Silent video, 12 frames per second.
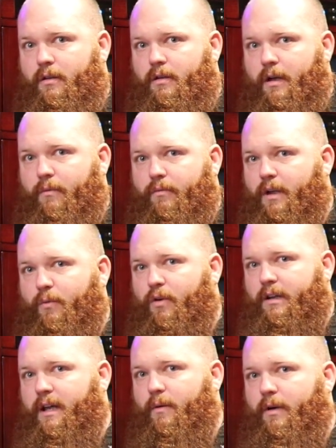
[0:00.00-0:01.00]
Doesn't
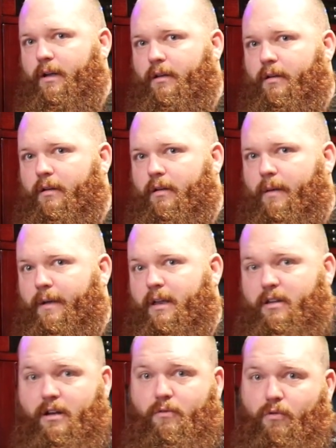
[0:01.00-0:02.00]
work that way. I mean,
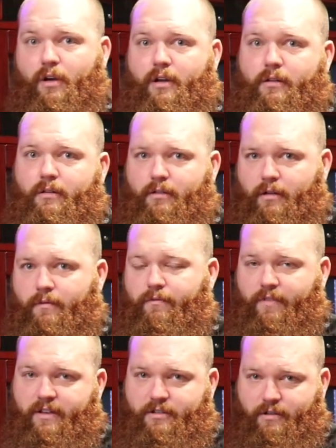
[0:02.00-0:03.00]
it's going to run. You
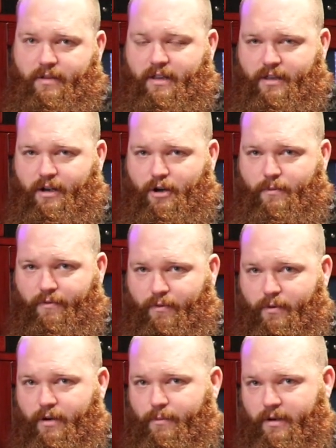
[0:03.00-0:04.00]
Flintstone that thing home if
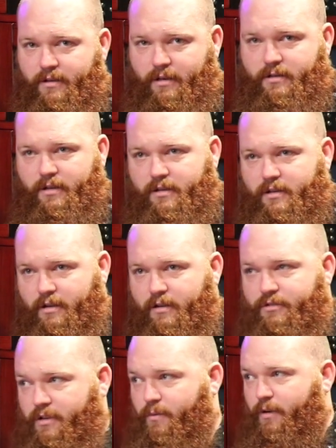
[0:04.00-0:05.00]
you want, but it's going to
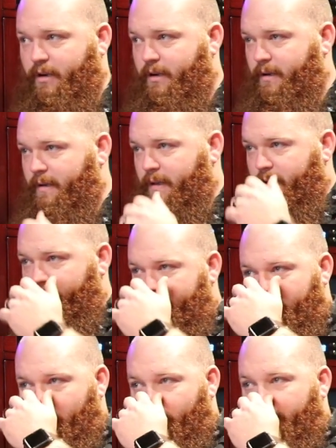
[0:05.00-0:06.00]
go somewhere.
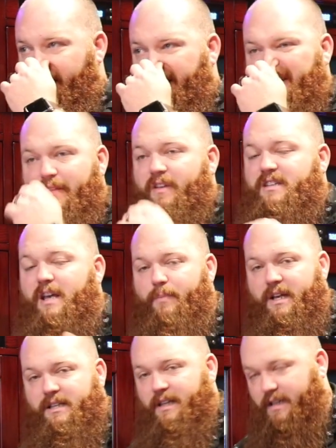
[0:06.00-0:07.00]
So the tip
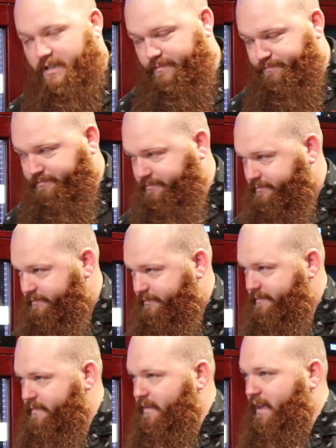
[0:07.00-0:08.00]
is this:
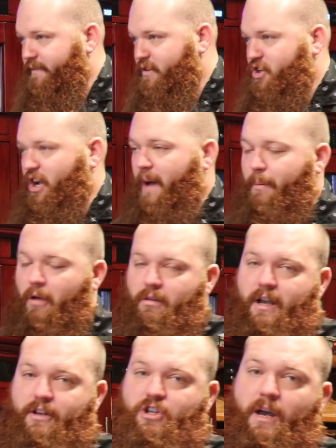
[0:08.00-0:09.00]
if you shop
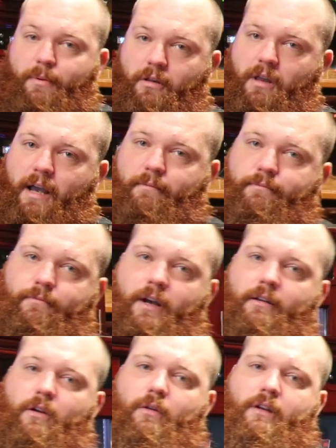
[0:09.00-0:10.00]
online,
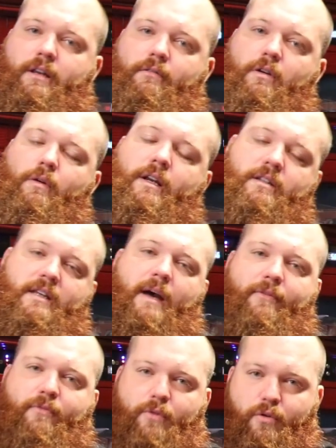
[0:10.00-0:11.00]
right? No one can stop
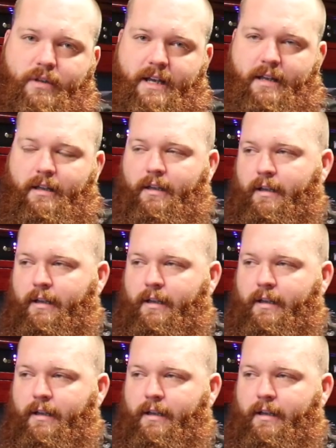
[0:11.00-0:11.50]
you from doing that.